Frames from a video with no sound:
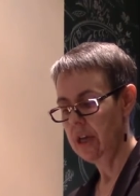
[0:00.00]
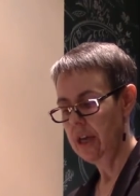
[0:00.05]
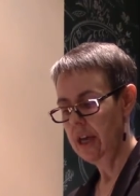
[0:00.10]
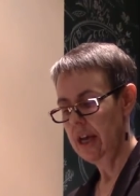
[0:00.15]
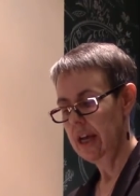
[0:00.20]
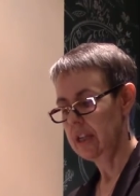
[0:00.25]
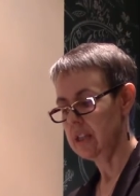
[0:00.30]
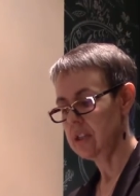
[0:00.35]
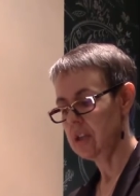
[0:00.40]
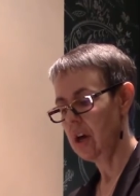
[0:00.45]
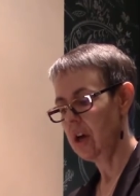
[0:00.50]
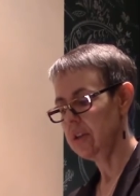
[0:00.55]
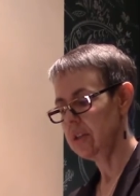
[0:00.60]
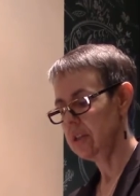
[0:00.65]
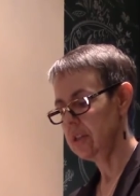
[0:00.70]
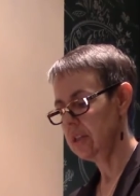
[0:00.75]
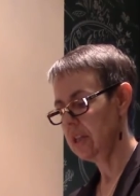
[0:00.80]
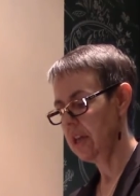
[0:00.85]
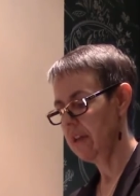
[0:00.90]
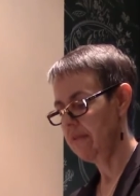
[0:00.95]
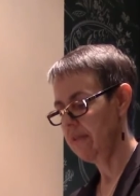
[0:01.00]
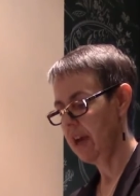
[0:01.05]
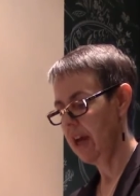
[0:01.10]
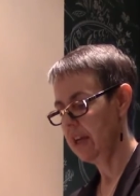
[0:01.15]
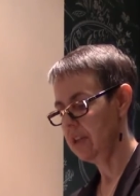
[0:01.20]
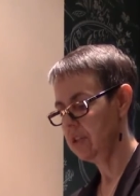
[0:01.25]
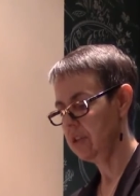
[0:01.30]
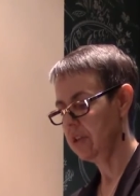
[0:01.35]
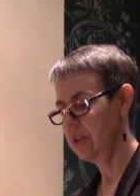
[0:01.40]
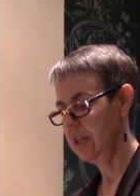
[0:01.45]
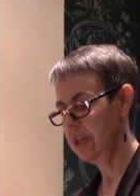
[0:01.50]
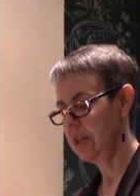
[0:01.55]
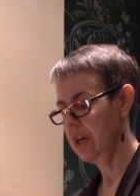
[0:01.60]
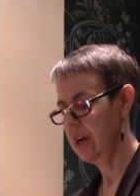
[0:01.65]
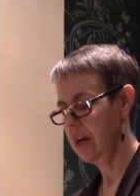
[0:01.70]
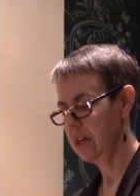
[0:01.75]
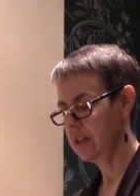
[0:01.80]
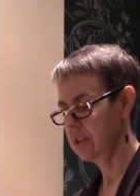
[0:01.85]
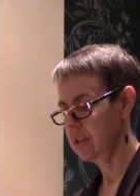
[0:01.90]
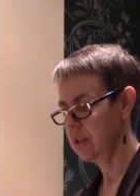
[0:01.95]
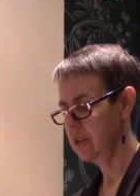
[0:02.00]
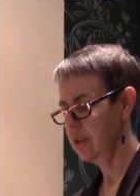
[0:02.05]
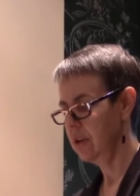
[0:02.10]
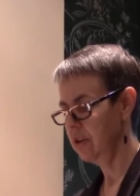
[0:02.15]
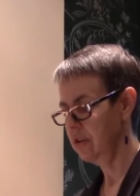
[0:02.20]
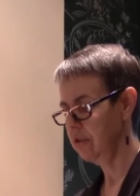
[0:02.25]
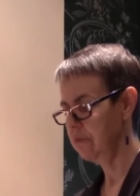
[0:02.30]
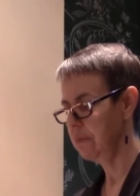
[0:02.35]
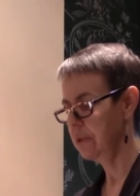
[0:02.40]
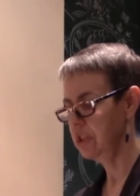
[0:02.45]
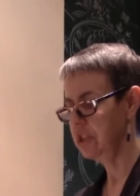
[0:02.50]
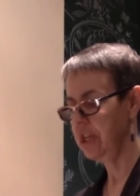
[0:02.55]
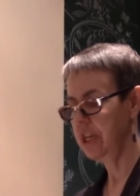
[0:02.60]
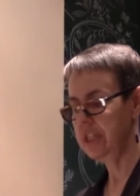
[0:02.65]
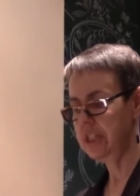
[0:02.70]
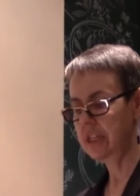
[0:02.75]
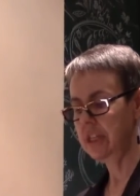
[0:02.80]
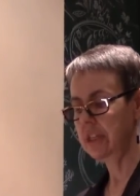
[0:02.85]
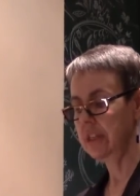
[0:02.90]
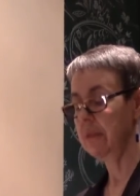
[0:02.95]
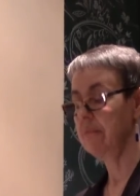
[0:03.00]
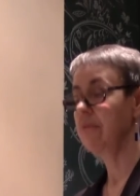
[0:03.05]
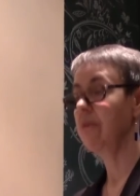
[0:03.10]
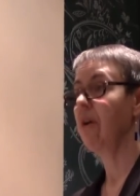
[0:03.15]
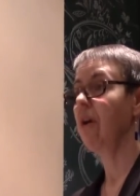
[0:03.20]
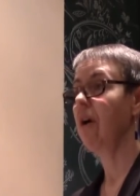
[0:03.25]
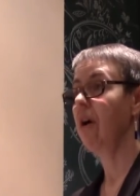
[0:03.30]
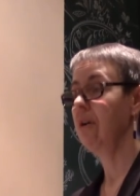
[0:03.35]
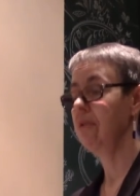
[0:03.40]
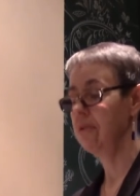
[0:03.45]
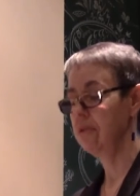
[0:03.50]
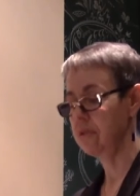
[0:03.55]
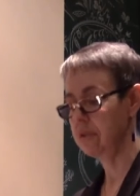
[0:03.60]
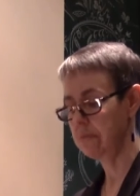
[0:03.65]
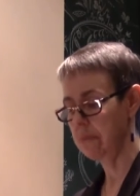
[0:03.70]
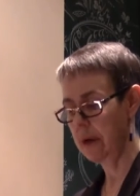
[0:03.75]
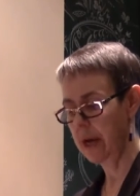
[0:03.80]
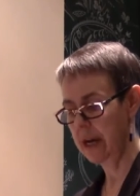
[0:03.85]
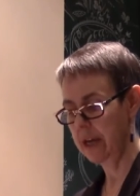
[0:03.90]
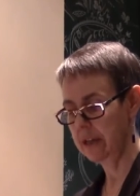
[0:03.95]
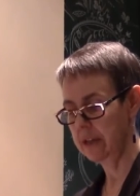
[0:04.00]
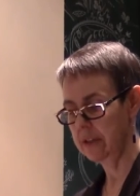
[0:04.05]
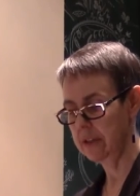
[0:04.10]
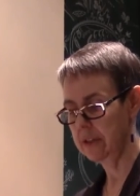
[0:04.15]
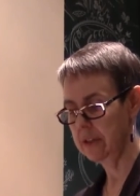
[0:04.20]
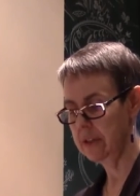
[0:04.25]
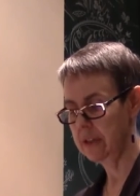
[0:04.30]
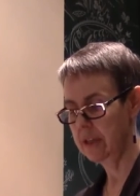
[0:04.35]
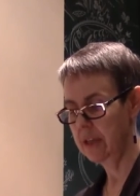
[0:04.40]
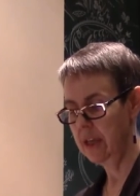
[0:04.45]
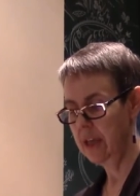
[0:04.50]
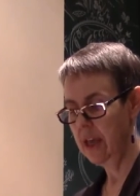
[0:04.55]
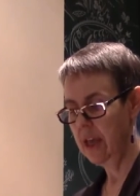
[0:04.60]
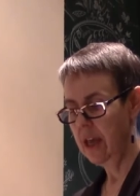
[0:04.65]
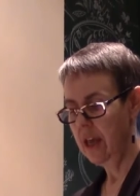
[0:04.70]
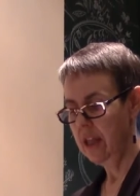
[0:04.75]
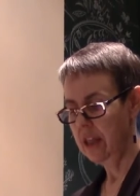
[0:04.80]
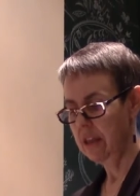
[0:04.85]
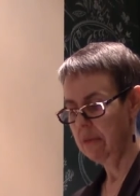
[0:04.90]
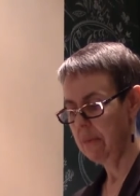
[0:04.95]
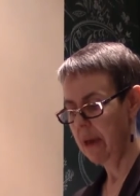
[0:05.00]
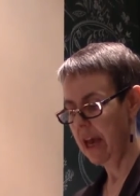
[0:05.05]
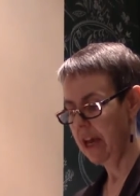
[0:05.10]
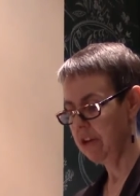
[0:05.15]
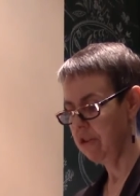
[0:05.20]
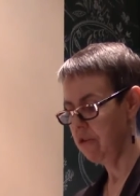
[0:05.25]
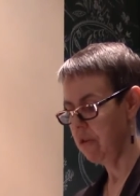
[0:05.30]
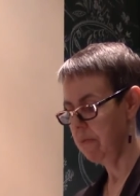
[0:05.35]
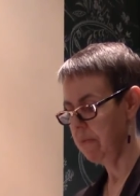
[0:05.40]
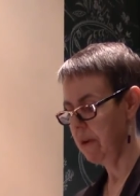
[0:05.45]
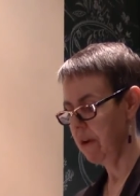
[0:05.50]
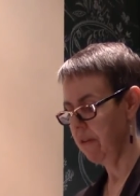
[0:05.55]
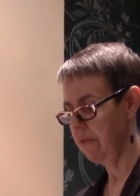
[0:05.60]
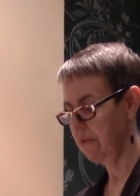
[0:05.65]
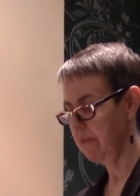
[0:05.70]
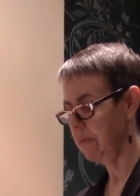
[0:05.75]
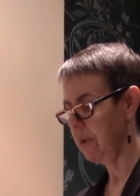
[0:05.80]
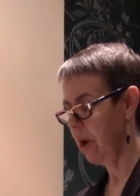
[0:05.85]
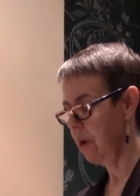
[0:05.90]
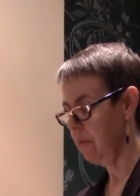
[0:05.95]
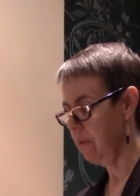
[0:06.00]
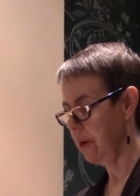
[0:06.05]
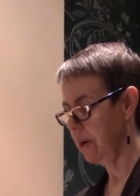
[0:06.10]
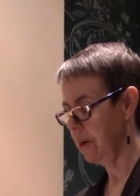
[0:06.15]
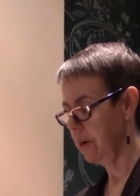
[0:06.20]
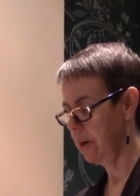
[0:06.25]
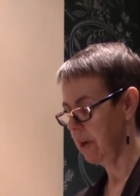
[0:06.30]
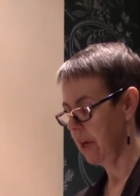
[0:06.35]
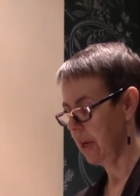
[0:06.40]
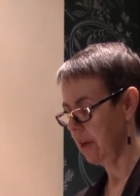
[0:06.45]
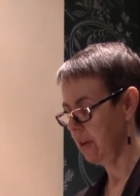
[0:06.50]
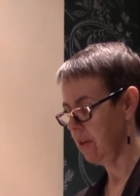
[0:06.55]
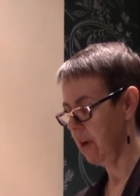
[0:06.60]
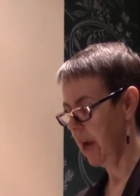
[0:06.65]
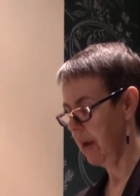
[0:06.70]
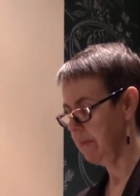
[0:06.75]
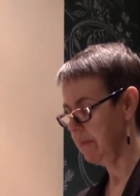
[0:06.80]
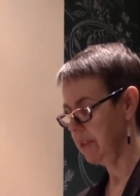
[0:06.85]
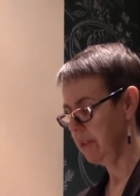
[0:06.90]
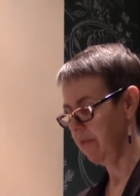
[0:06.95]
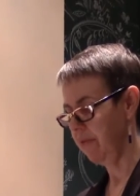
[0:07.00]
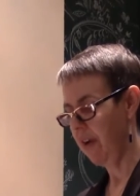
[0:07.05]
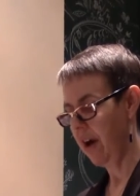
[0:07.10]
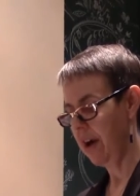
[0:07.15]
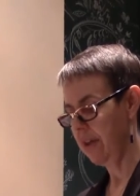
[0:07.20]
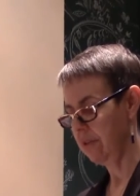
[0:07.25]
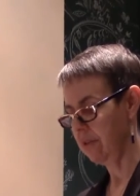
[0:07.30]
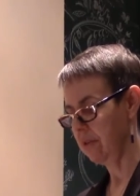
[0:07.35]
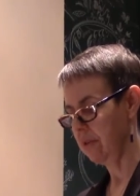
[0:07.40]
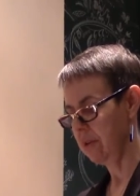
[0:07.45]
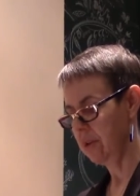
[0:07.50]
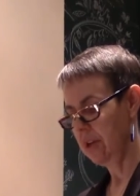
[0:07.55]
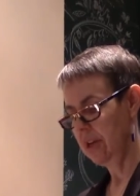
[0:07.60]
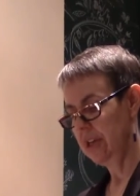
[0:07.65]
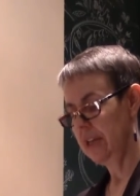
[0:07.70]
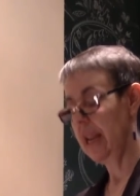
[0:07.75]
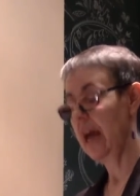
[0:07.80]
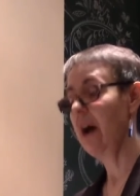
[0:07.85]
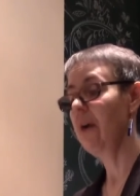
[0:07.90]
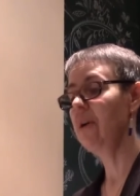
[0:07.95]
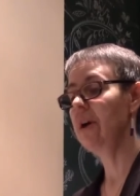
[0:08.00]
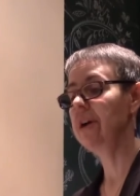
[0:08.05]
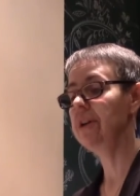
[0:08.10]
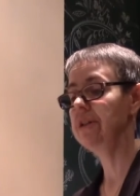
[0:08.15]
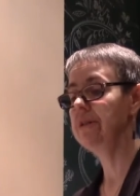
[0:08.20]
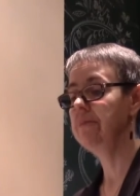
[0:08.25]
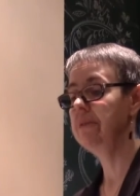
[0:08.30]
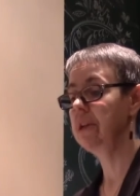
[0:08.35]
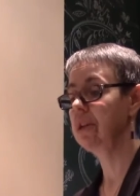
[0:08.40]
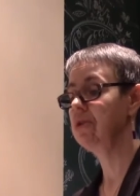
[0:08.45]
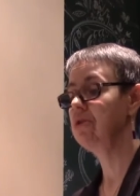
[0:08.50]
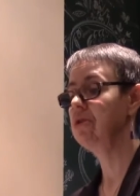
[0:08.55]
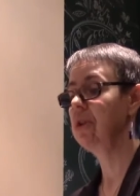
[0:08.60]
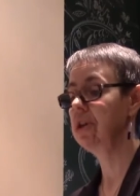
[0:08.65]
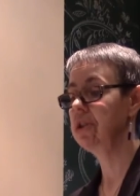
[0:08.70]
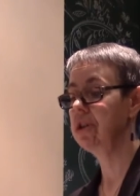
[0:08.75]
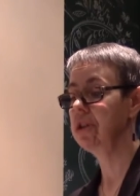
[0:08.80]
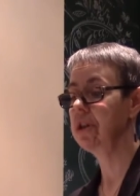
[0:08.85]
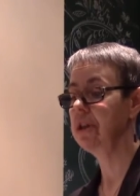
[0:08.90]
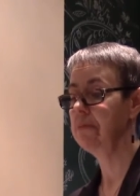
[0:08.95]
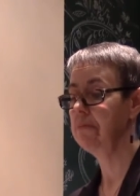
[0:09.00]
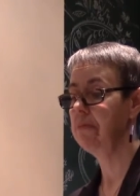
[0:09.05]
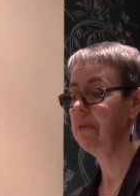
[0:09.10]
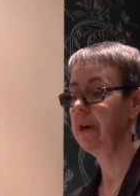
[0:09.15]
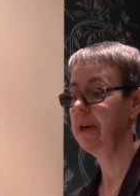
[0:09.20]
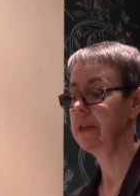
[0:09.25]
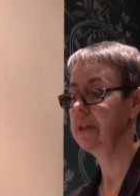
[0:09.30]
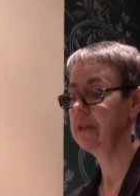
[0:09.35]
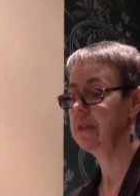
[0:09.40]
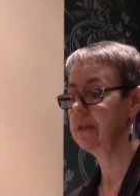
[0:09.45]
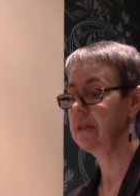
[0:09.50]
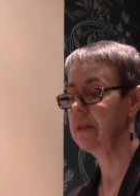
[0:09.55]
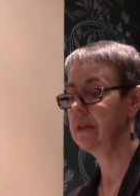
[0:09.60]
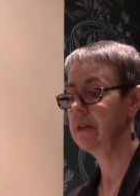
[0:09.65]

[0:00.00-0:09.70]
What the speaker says: and saw the slave catcher Hickox, who had been chasing them for all those miles. The man who appeared from nowhere and grabbed his father now held him in a crushing embrace.